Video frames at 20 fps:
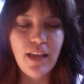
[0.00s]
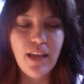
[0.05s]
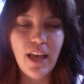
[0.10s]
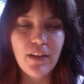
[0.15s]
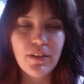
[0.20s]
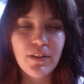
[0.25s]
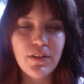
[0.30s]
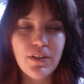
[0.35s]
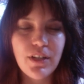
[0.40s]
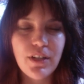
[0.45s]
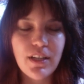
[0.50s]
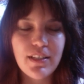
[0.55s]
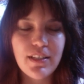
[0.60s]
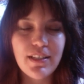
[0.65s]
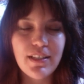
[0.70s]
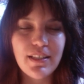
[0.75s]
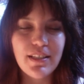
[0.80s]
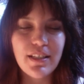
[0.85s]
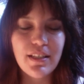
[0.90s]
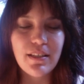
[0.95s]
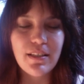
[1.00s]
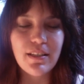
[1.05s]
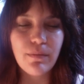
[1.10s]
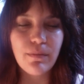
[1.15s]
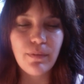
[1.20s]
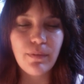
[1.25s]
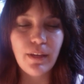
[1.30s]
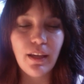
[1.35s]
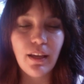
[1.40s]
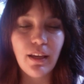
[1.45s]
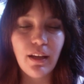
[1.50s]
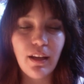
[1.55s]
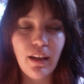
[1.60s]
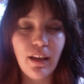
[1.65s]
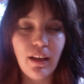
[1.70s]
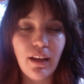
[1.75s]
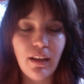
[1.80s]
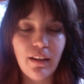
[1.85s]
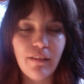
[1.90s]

energy as this is the beginning